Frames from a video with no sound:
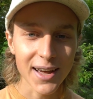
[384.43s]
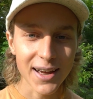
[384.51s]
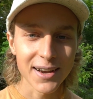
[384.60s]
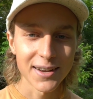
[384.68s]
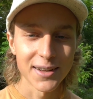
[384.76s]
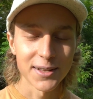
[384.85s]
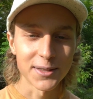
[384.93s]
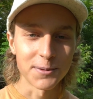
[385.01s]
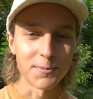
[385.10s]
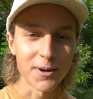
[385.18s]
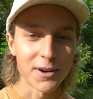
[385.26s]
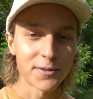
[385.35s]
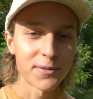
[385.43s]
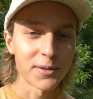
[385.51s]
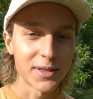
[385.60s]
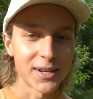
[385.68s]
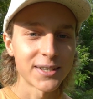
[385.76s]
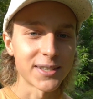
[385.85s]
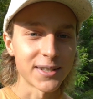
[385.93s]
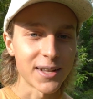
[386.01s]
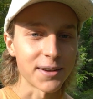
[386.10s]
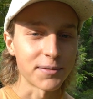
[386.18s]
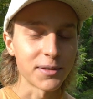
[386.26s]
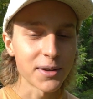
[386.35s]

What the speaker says: at the wonderful things in life.